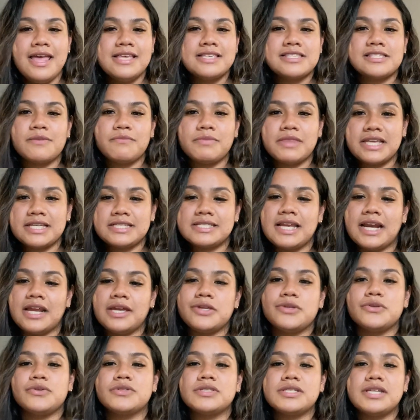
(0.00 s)
some things that I
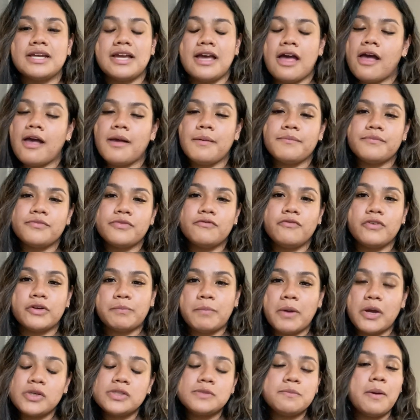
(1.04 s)
used for
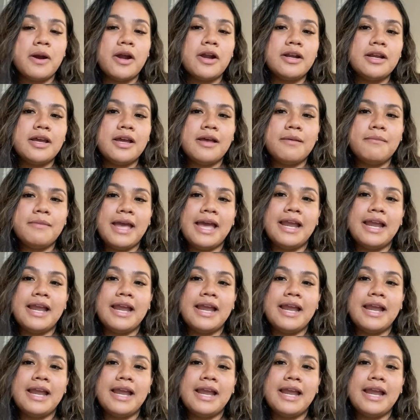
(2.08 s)
postpartum,